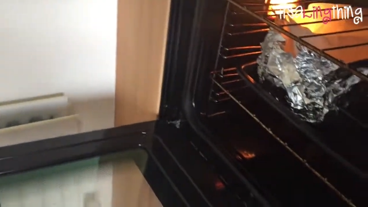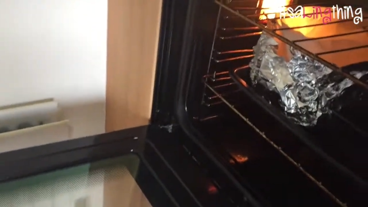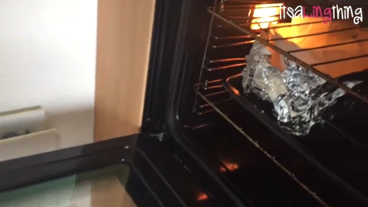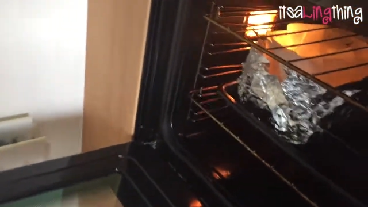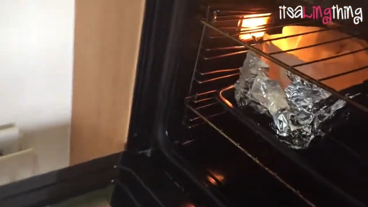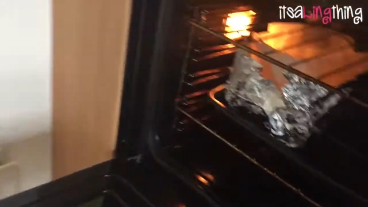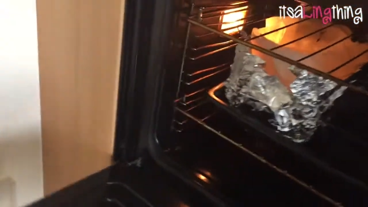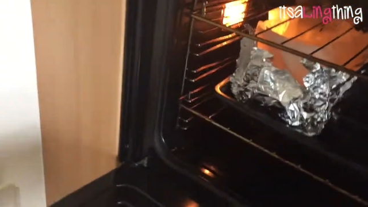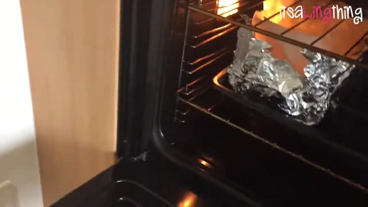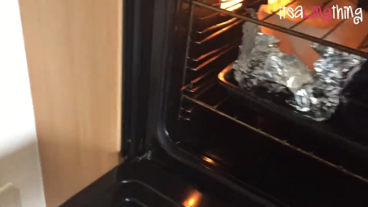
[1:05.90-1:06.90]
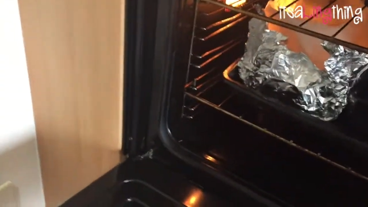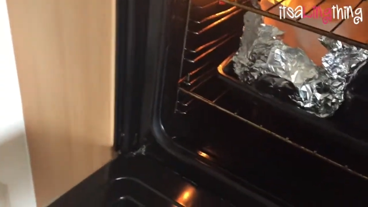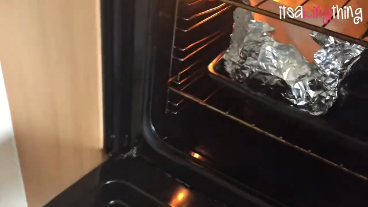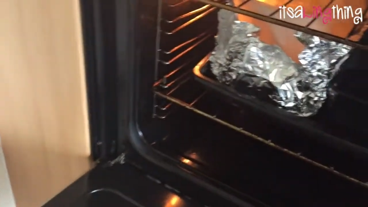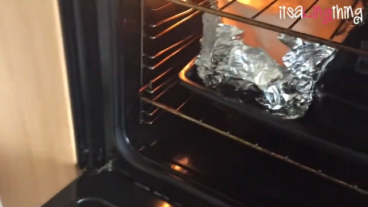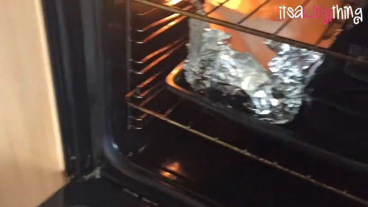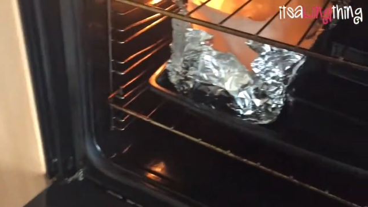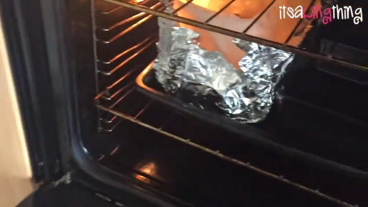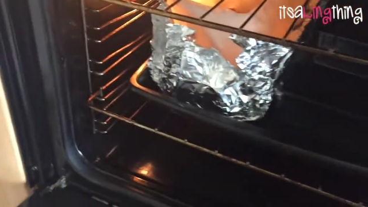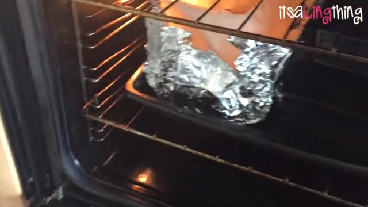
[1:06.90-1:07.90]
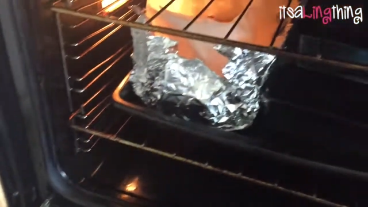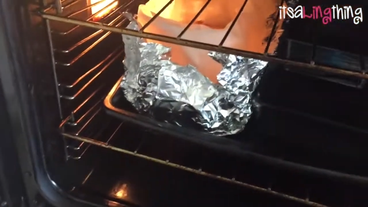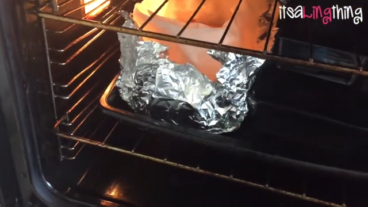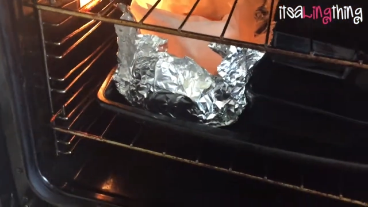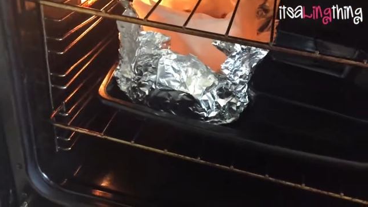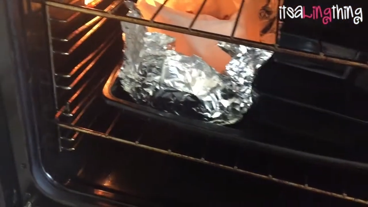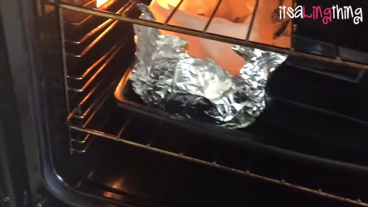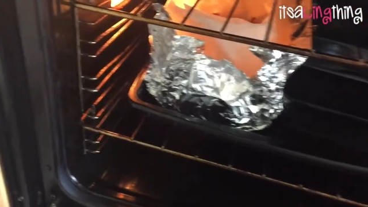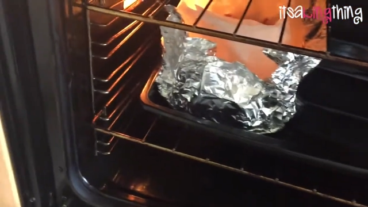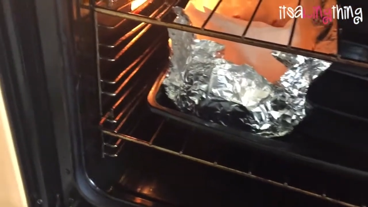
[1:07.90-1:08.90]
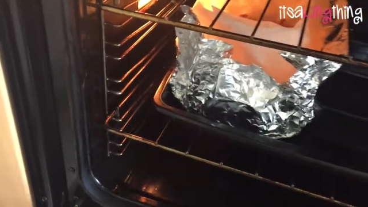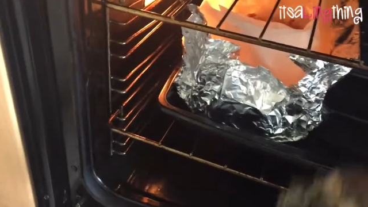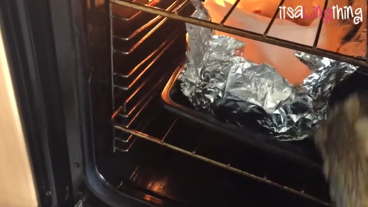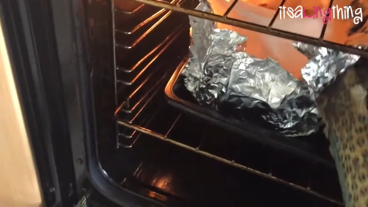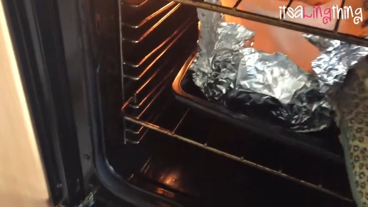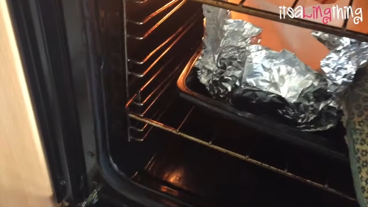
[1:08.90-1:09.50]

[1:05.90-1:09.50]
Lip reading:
No face is visible, so there are no lips to read.